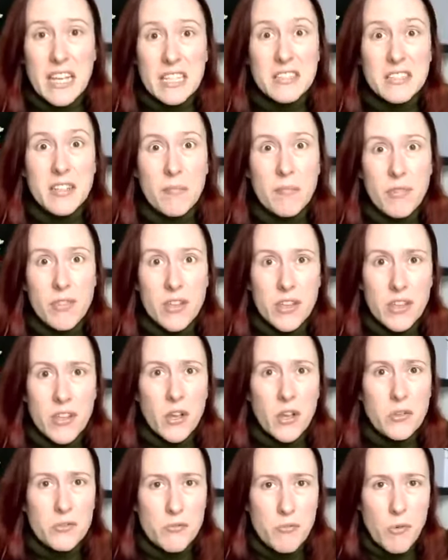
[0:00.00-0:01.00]
something
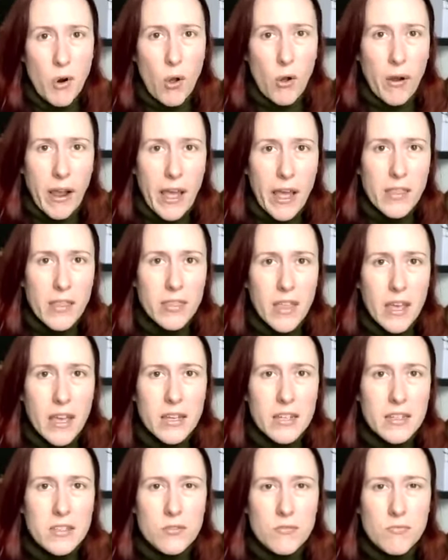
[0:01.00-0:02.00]
goes wrong. And
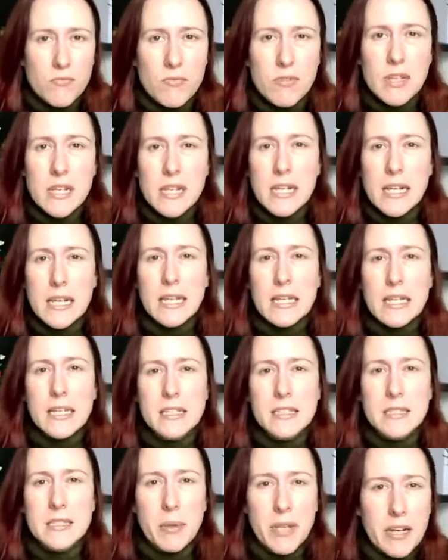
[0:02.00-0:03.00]
then it's really
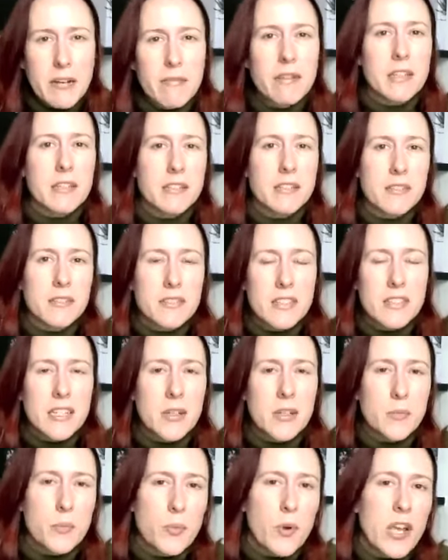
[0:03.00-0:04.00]
experience
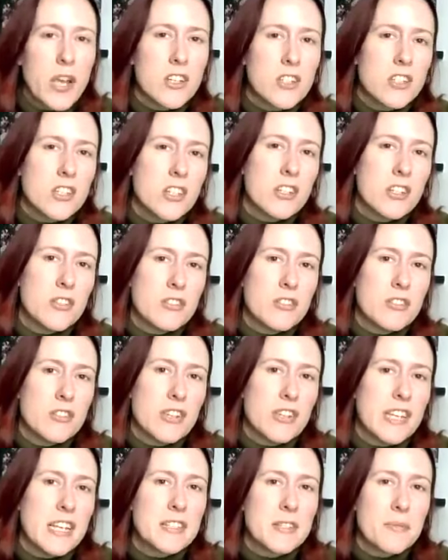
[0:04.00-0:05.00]
in which you
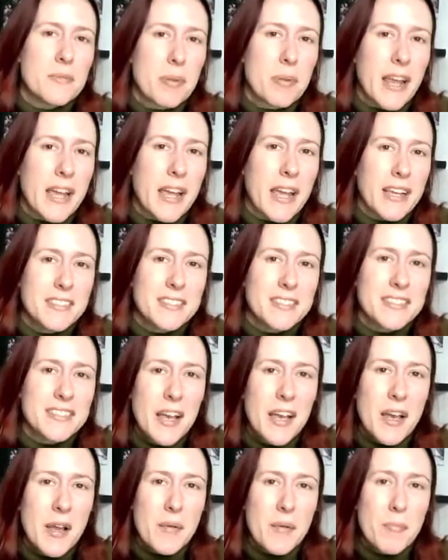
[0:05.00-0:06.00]
need to
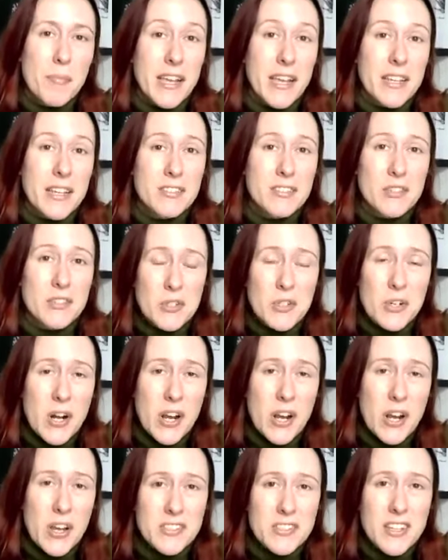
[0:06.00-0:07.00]
place your
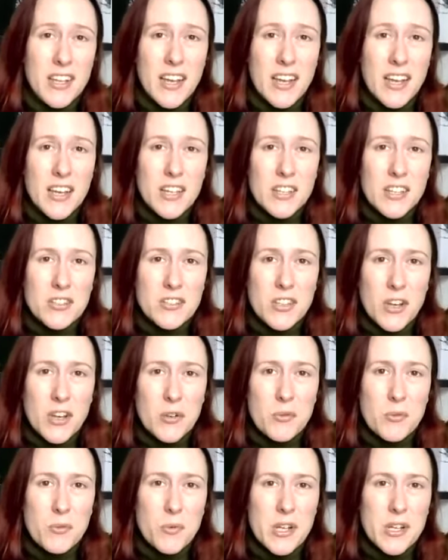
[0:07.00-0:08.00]
trust.
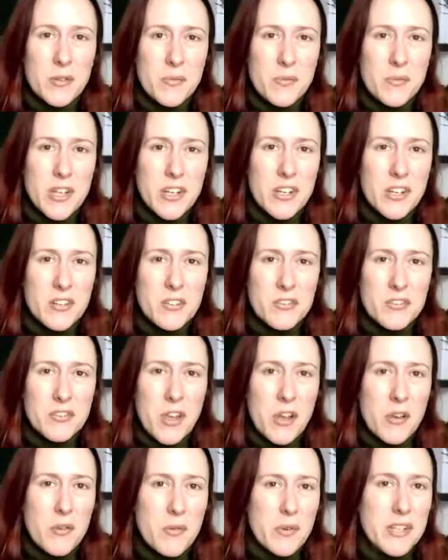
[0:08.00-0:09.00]
So we're going to
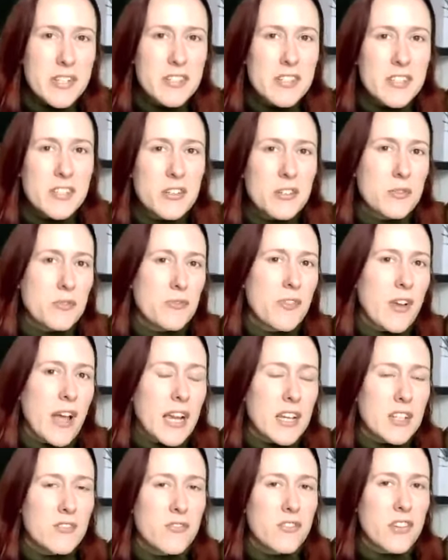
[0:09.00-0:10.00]
go into
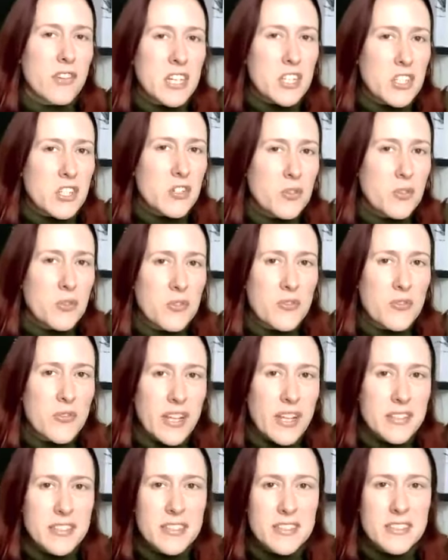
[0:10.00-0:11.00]
fact, fiction or
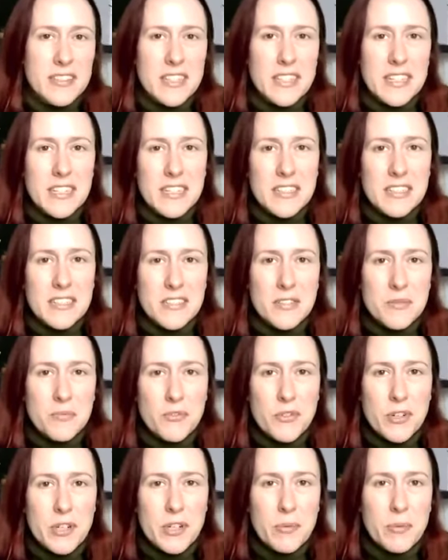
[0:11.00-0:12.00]
fantasy and some
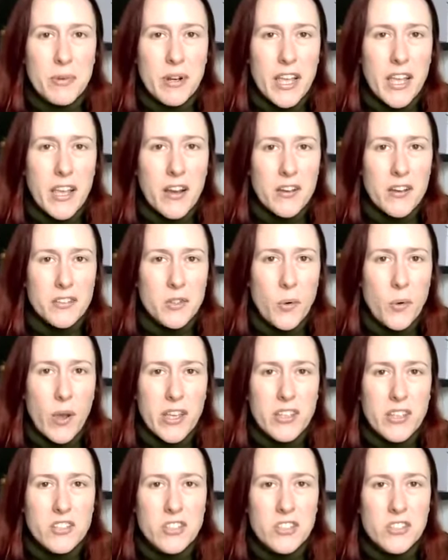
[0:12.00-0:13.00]
frequently asked
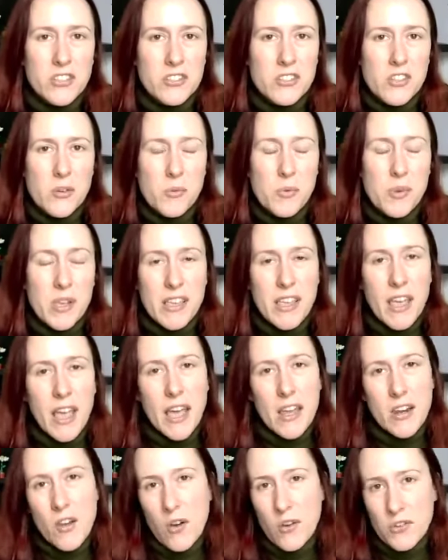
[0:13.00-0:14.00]
questions that we
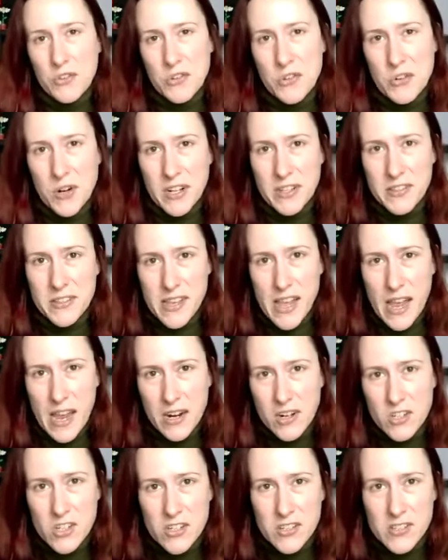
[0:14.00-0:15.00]
get on
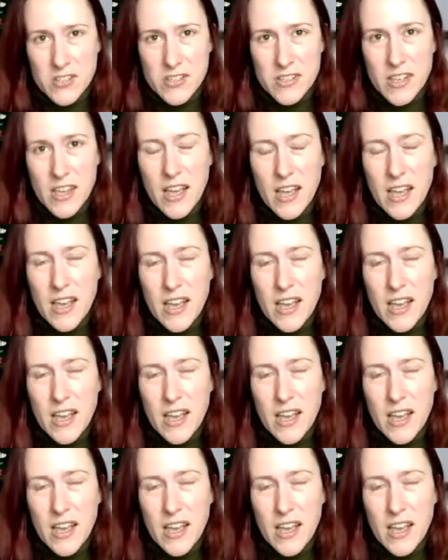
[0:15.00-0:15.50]
transactions.